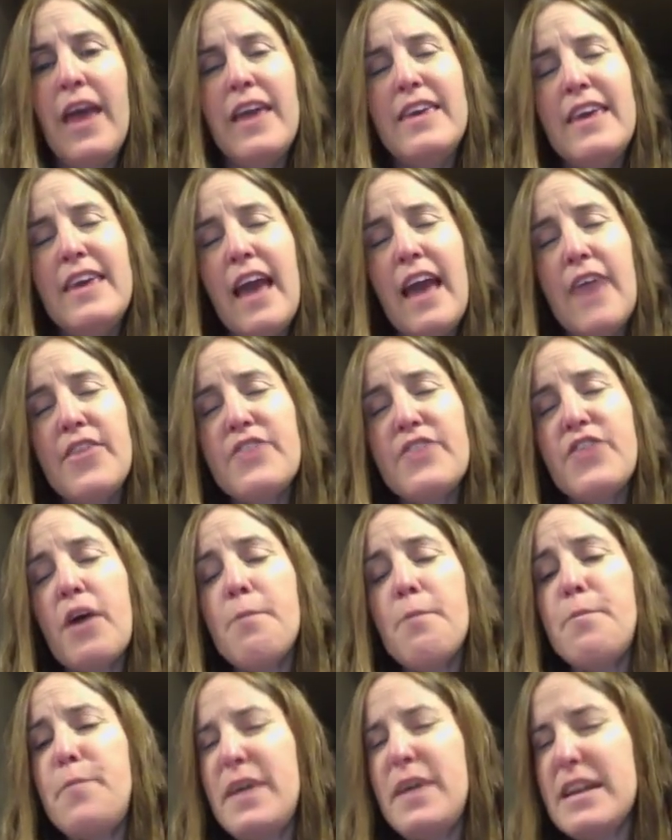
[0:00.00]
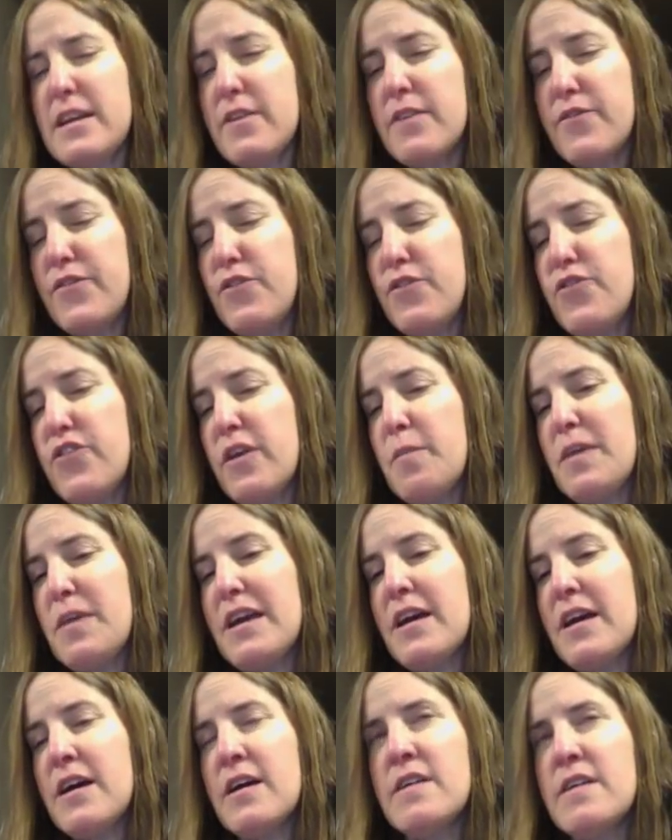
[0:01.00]
Yeah, that's a bit confusing
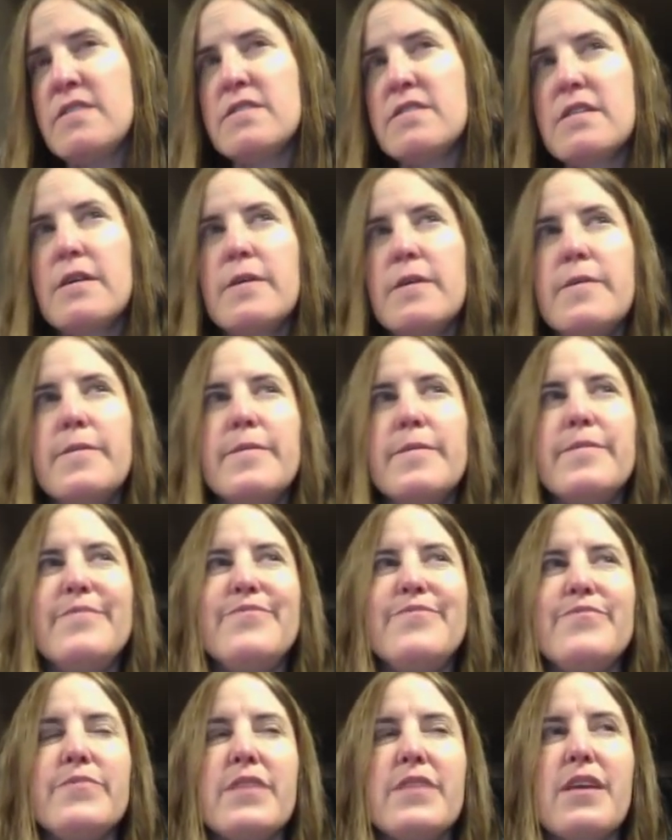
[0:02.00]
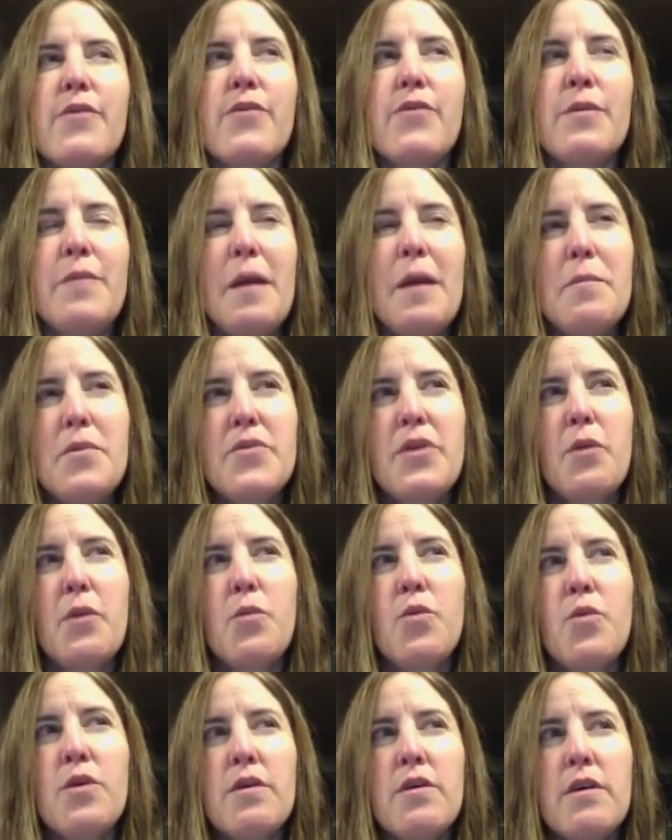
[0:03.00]
because remember that
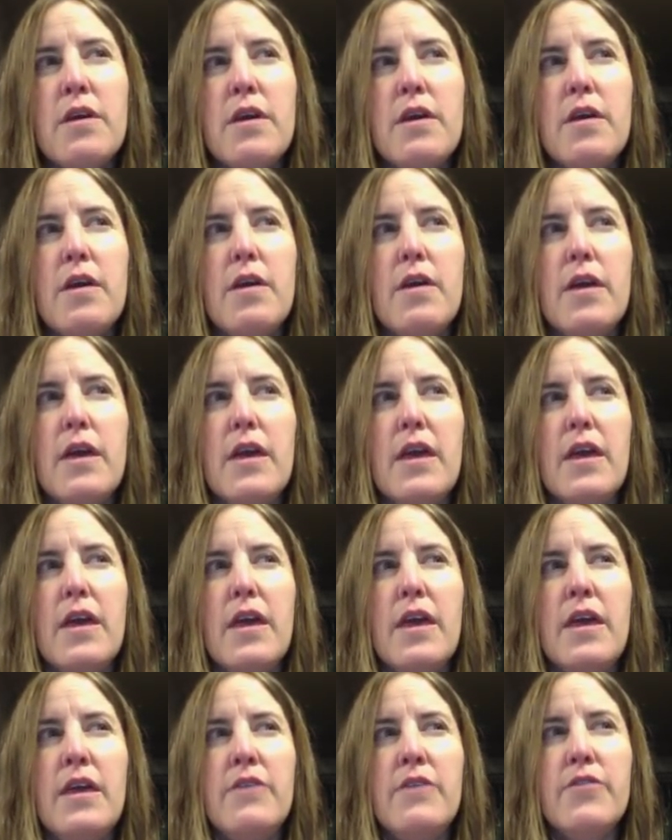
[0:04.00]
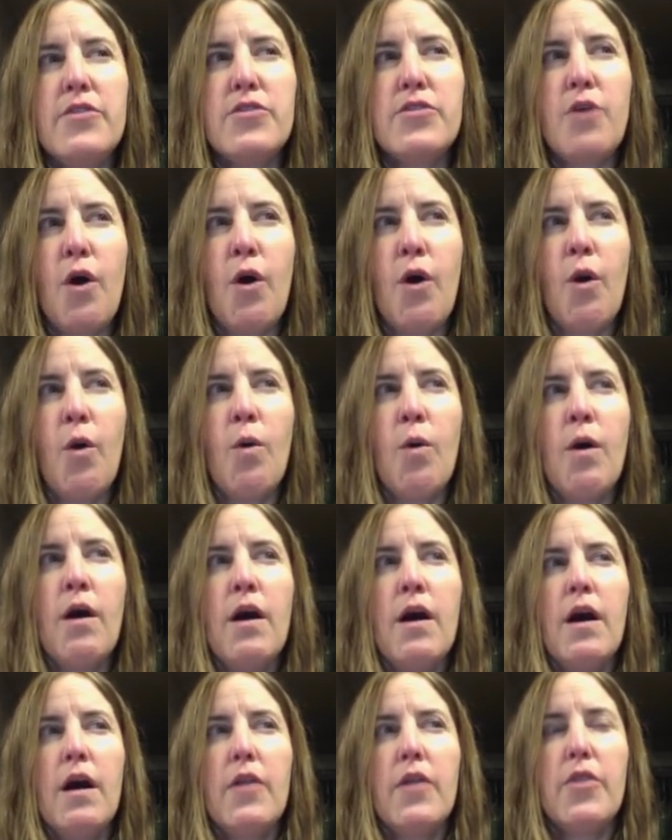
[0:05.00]
really, even though
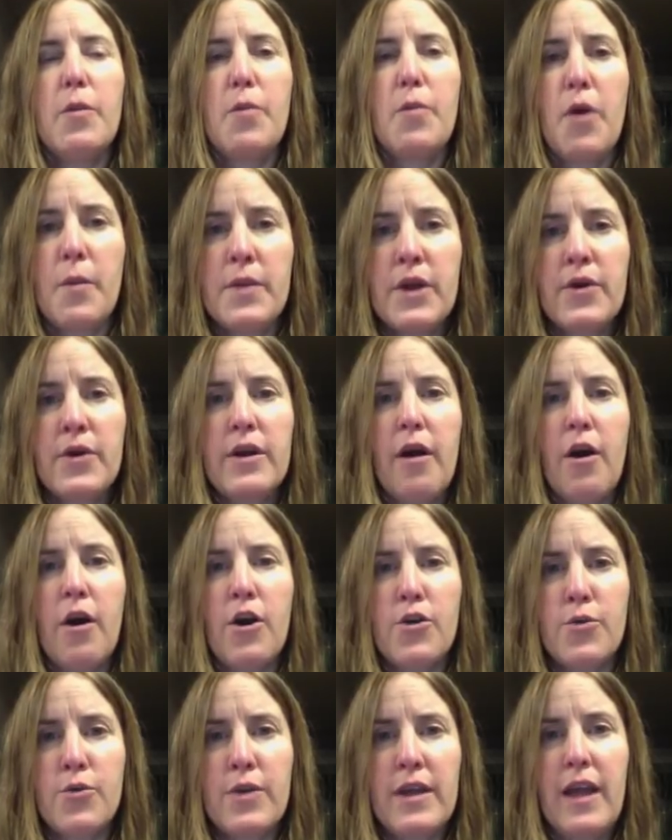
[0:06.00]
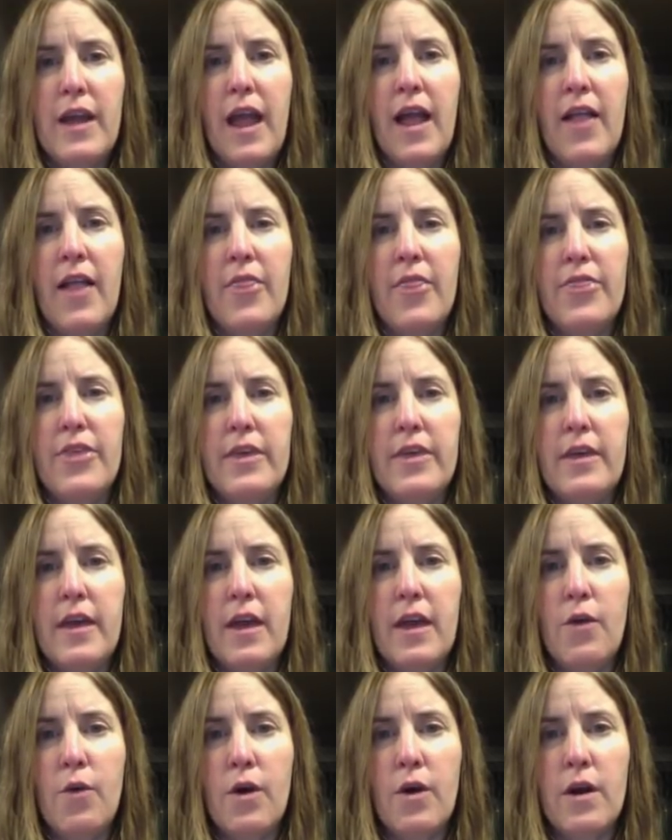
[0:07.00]
the pulmonary artery and the
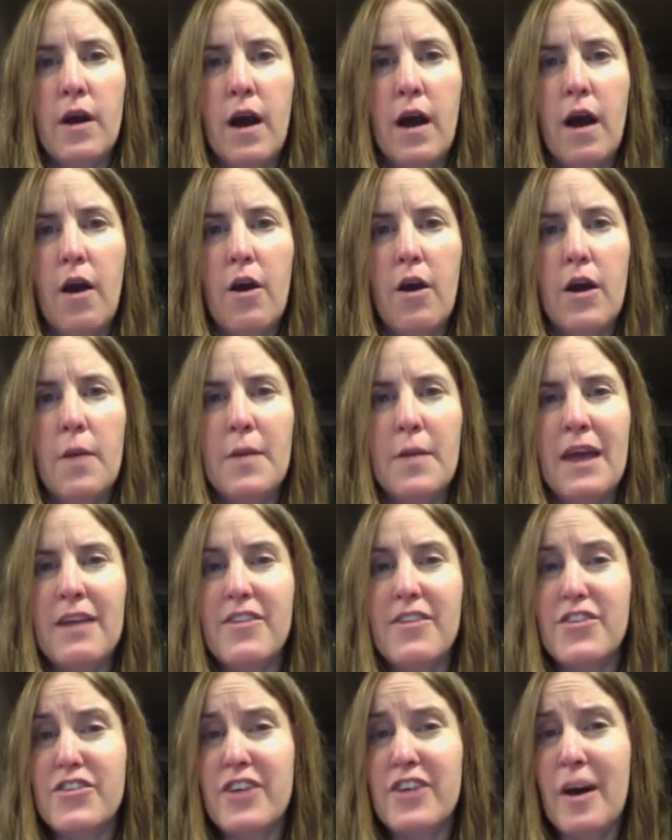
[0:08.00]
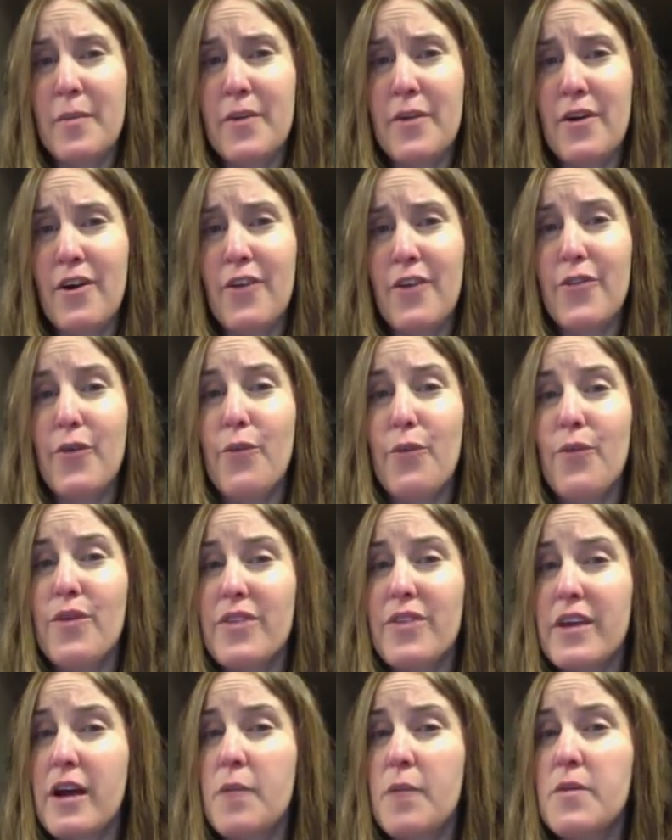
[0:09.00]
aorta are coming out of the top of the heart, they're
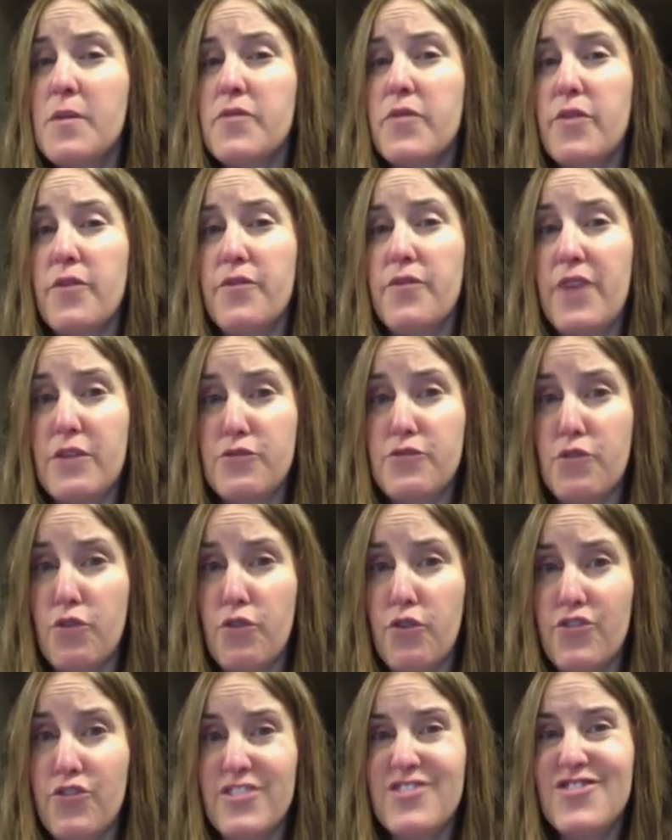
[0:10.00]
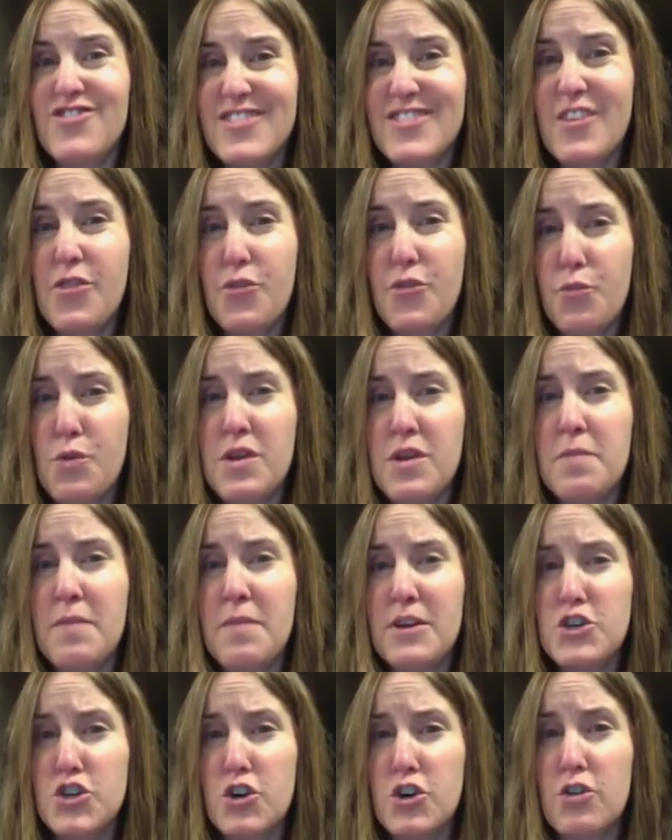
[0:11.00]
really coming from the ventricles. It's just a
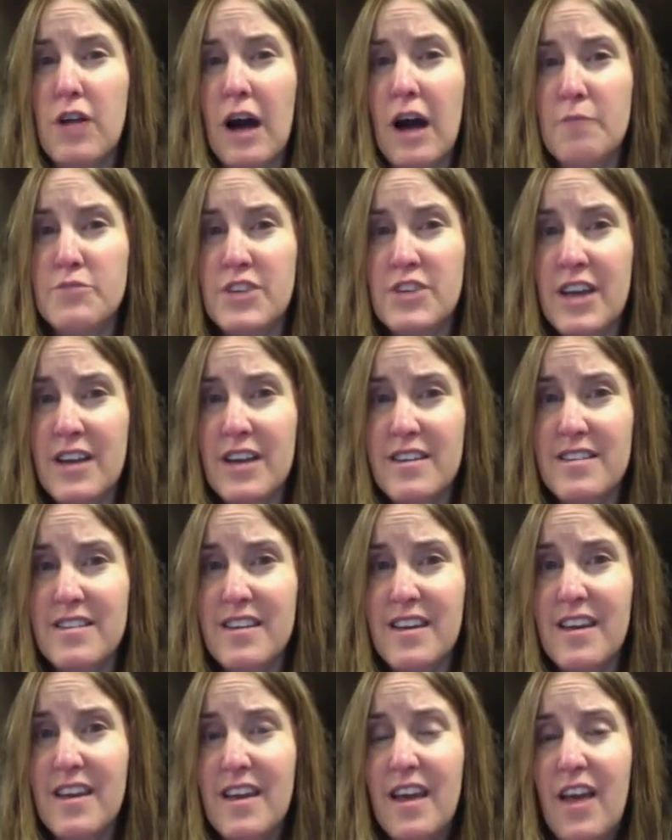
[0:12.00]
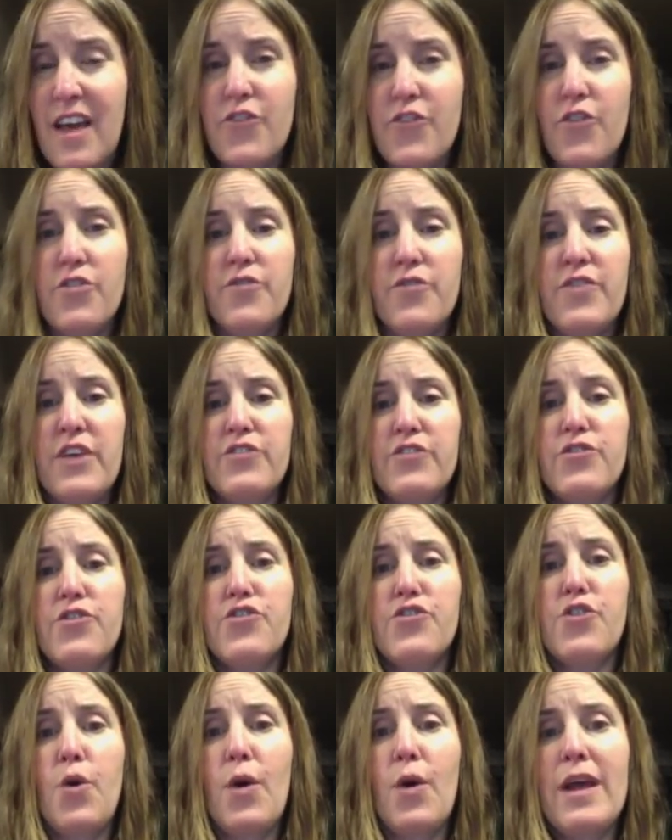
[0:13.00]
three-dimensional object, and so the vessel
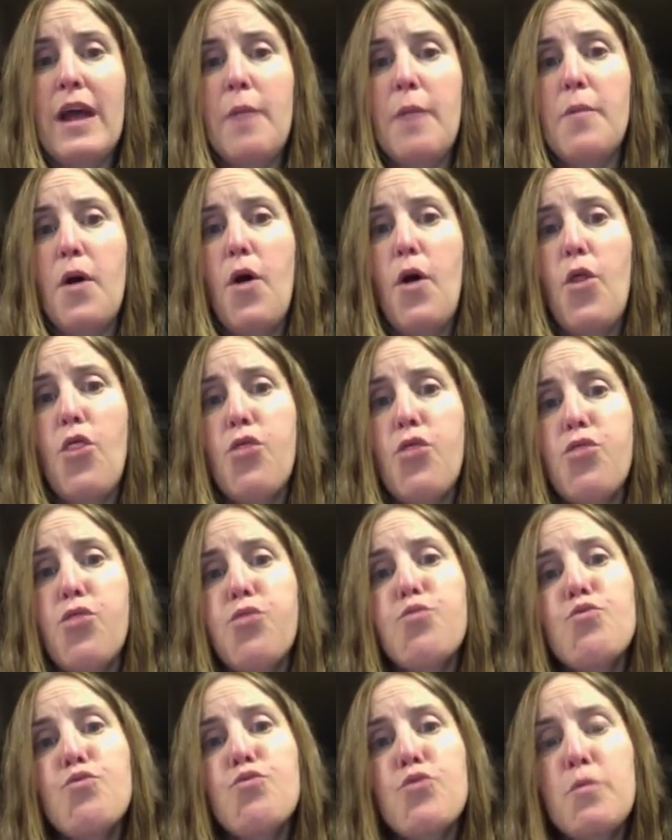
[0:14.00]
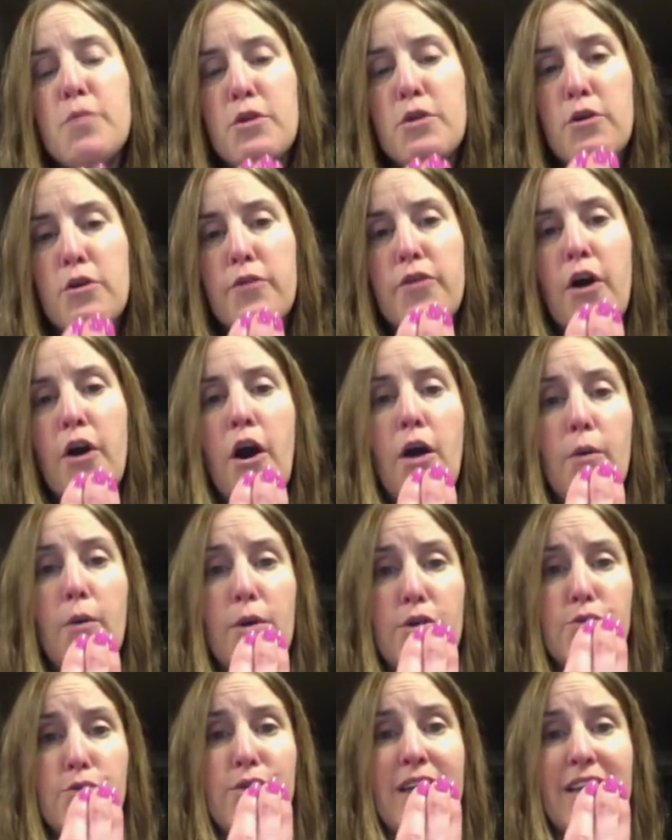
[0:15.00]
is going up through the middle of the heart where
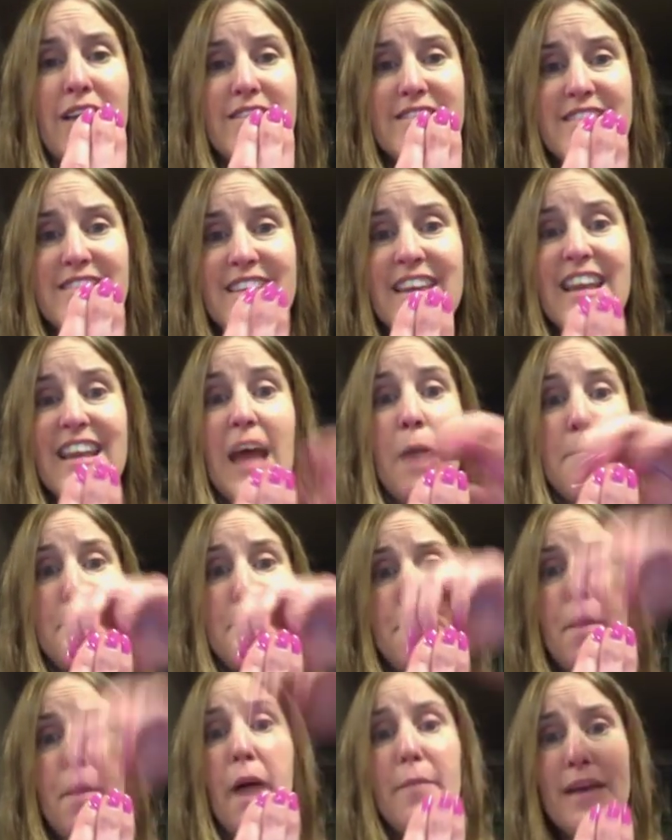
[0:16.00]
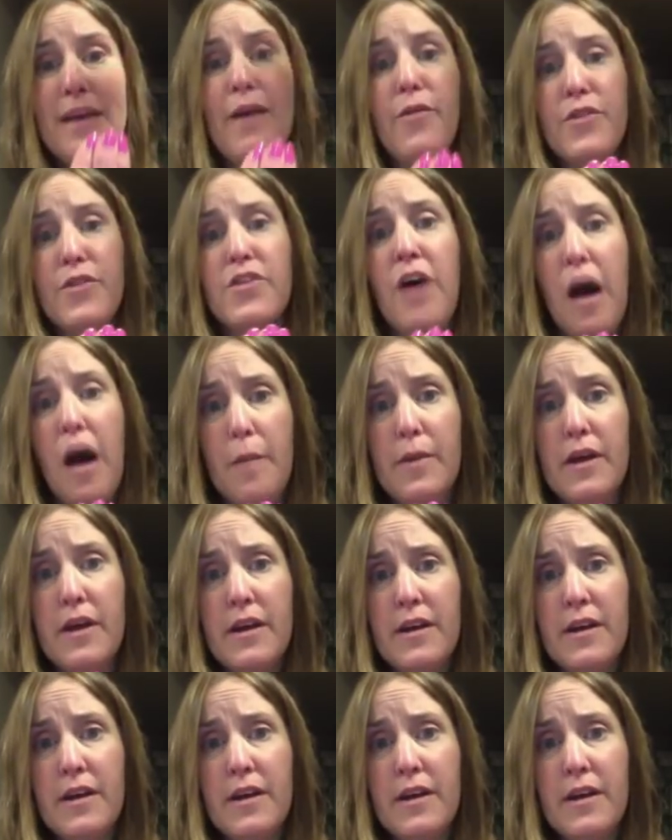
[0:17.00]
you can't see it and popping out the top.